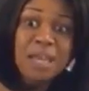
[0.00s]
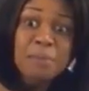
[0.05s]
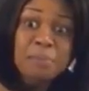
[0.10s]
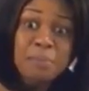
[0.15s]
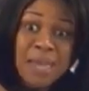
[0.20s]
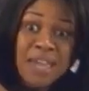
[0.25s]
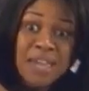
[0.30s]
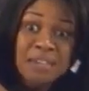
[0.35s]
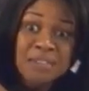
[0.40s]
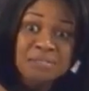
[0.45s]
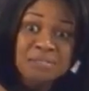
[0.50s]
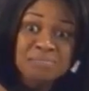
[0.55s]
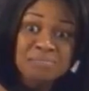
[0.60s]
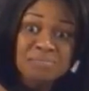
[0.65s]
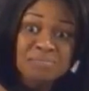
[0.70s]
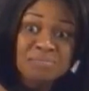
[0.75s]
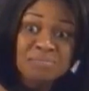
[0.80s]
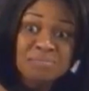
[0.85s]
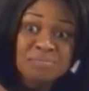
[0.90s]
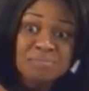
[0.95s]
Amen?
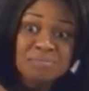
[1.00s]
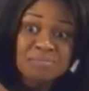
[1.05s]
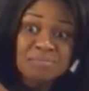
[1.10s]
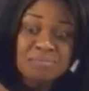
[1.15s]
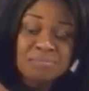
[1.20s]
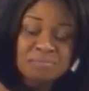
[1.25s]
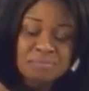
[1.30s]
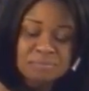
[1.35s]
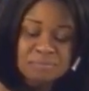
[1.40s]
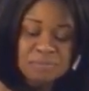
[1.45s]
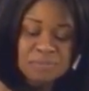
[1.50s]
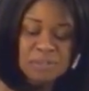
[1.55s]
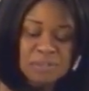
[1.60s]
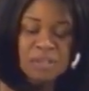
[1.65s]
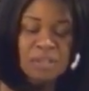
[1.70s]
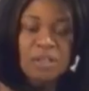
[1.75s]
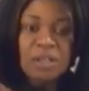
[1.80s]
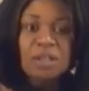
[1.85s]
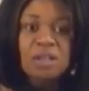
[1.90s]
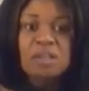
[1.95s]
Amen?
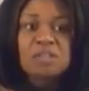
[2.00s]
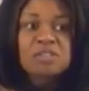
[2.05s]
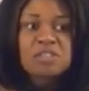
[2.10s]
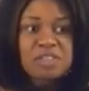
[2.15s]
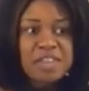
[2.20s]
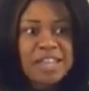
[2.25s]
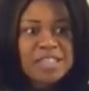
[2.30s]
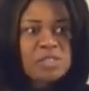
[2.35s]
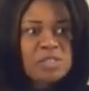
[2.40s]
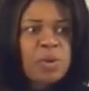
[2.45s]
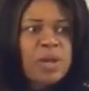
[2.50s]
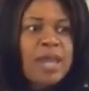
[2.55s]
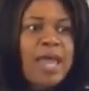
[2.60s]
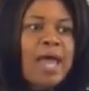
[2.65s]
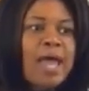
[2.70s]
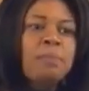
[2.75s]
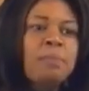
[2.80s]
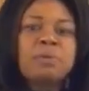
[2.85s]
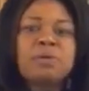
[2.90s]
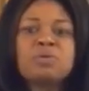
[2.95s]
So that's what
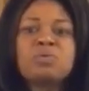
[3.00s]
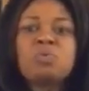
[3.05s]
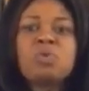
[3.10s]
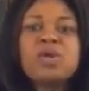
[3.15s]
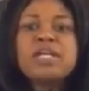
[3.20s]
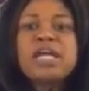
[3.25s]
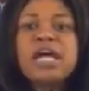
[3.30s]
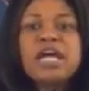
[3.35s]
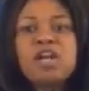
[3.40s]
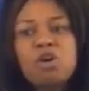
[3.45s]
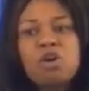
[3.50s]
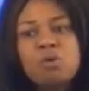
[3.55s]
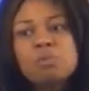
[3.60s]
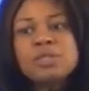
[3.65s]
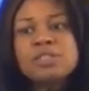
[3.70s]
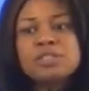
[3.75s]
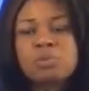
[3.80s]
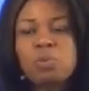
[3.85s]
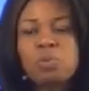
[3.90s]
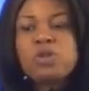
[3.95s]
happened when
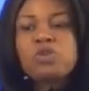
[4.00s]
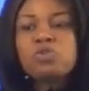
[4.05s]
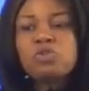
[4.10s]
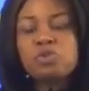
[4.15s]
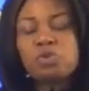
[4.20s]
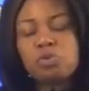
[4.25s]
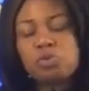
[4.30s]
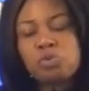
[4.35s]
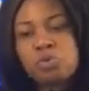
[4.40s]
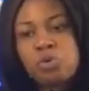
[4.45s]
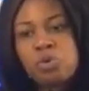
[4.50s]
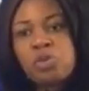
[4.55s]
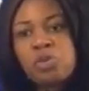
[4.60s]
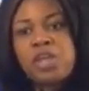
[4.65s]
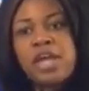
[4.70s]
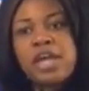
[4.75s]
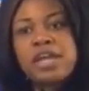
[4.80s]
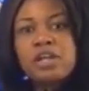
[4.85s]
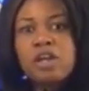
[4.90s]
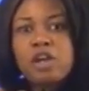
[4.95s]
Naomi's, when
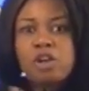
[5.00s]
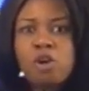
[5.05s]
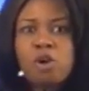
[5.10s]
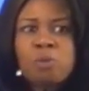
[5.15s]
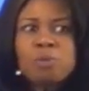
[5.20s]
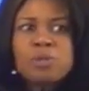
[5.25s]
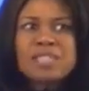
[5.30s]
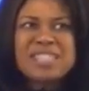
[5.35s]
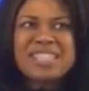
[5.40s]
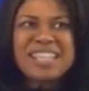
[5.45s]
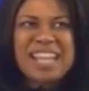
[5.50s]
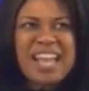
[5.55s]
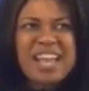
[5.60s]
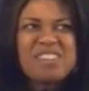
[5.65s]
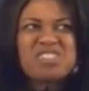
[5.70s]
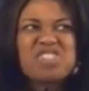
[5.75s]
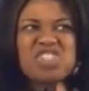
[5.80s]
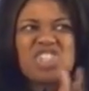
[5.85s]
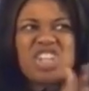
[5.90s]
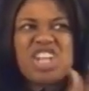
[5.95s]
Ruth and Naomi's
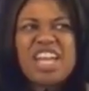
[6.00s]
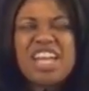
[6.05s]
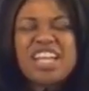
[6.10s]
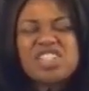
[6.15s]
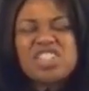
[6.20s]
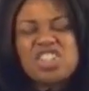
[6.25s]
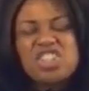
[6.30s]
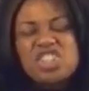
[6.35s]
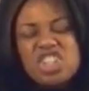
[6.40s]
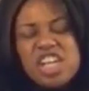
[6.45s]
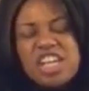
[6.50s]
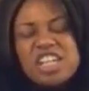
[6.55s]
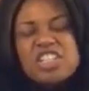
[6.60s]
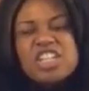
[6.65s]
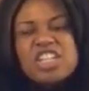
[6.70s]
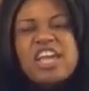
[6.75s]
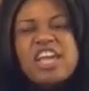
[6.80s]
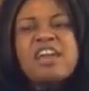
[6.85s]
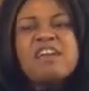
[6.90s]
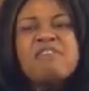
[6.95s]
lives changed. It
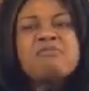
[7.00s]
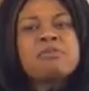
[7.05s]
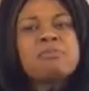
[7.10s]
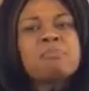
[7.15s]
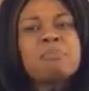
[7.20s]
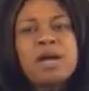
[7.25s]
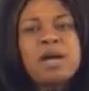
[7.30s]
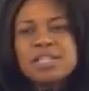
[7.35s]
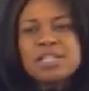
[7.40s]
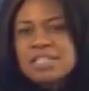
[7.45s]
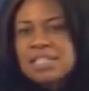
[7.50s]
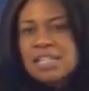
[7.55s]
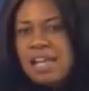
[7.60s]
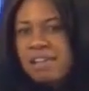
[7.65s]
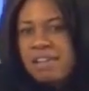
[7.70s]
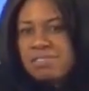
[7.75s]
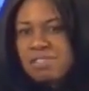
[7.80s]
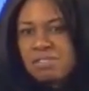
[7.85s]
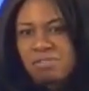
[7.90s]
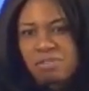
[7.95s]
changed everybody's
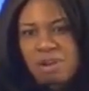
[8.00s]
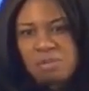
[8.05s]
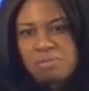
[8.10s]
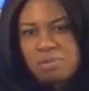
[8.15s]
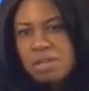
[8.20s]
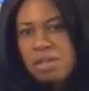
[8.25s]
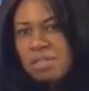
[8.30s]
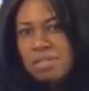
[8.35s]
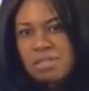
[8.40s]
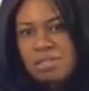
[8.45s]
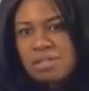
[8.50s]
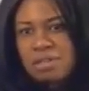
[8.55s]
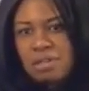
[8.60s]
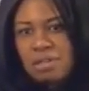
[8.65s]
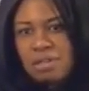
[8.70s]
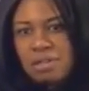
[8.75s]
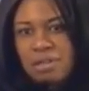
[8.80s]
lives around us.